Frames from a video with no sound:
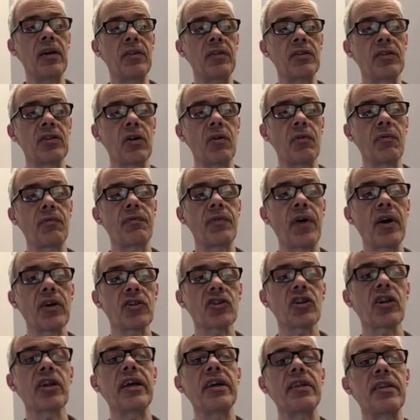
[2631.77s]
so
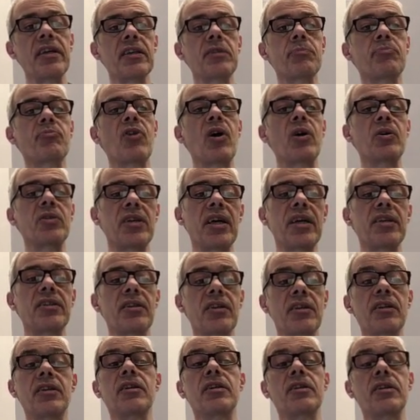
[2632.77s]
functionally this
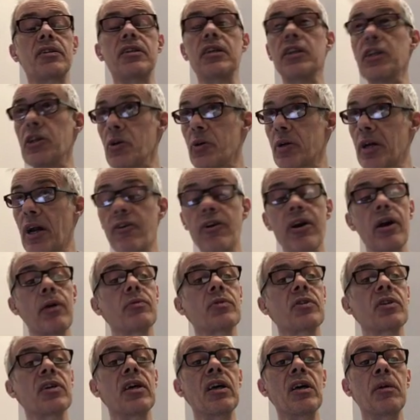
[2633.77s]
process occurs in
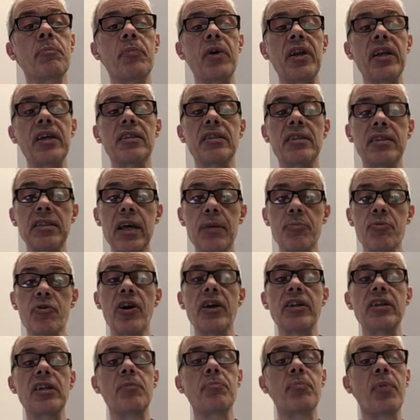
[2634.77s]
eukaryotes, but it's
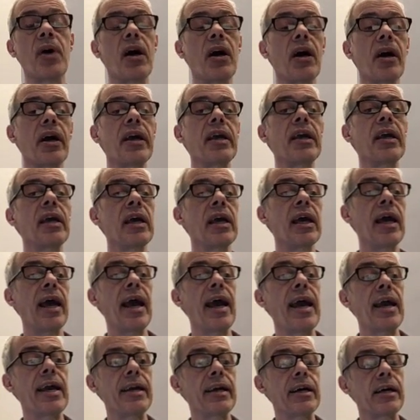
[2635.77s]
separated by
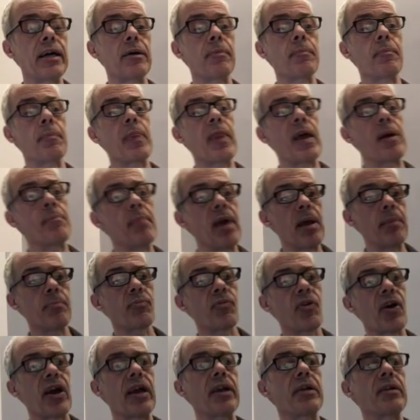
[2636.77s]
a, um, a
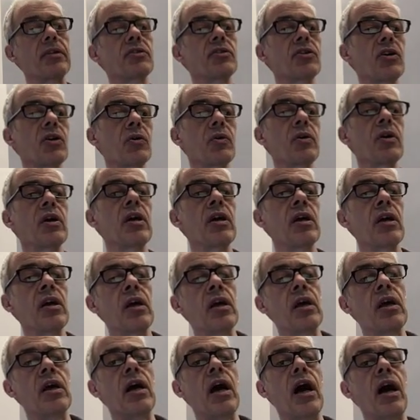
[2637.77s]
membrane. So
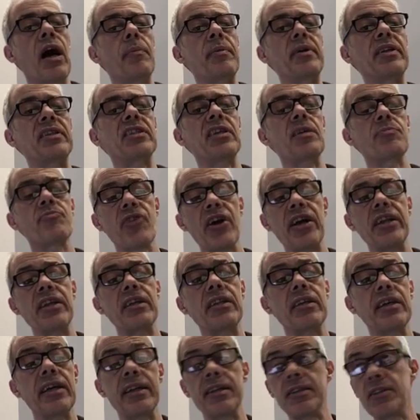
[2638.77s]
um, it's
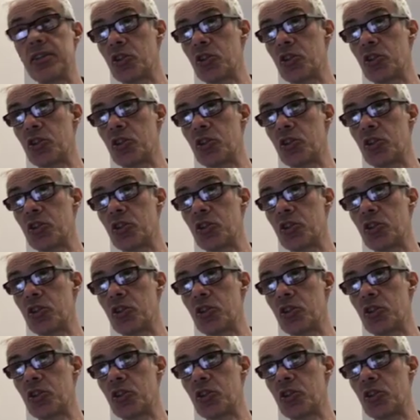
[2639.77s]
separated in